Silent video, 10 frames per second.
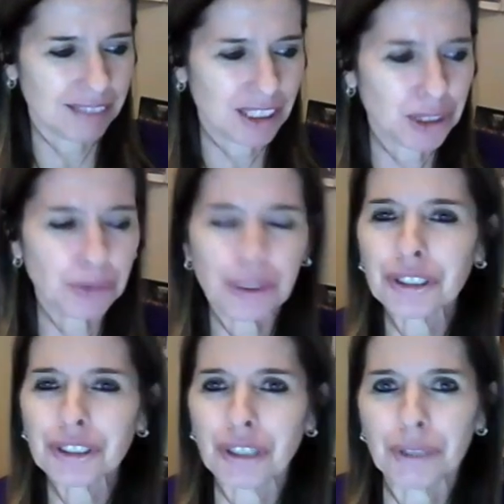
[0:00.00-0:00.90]
So we're going to
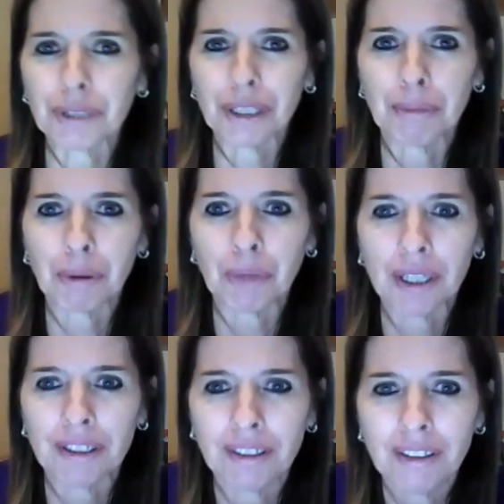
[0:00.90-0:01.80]
start with number
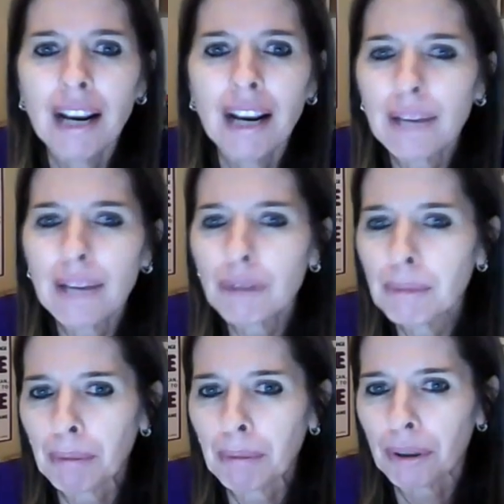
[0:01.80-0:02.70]
1. And
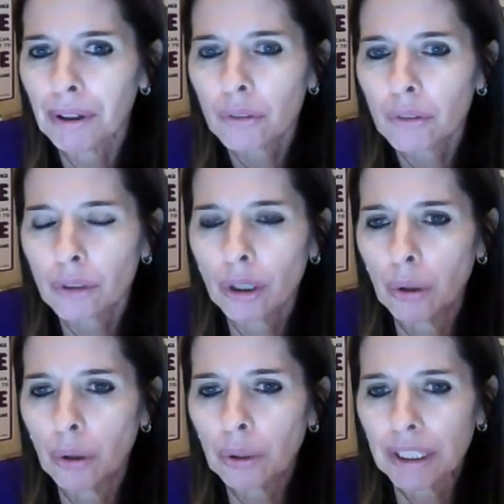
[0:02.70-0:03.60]
remember, the
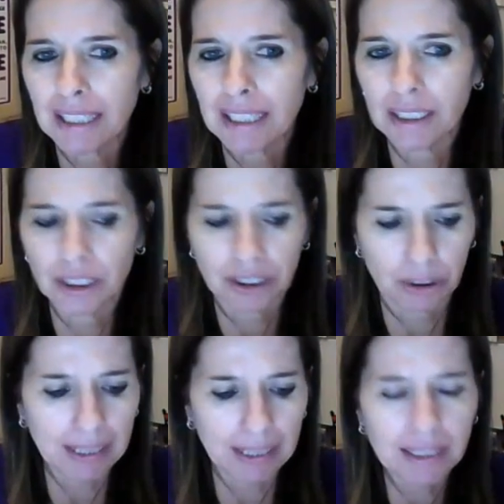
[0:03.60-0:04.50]
goal is not just to
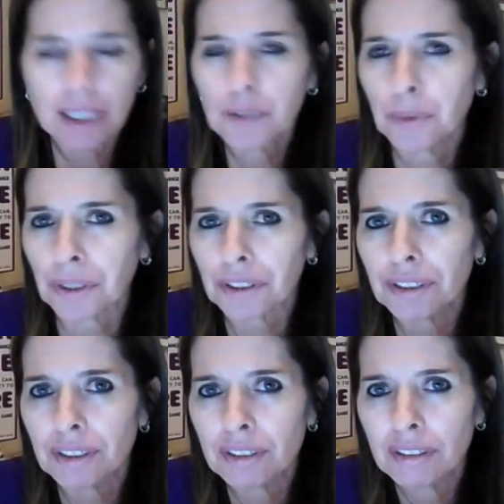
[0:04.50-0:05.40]
write these words